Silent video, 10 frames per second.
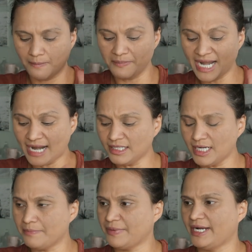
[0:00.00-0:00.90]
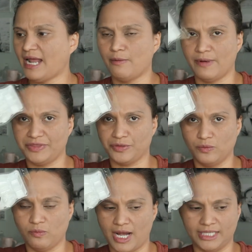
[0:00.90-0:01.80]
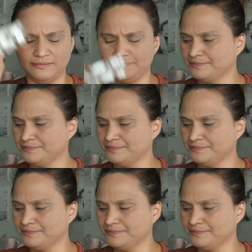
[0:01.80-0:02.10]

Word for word: banana nut bread. I went through one.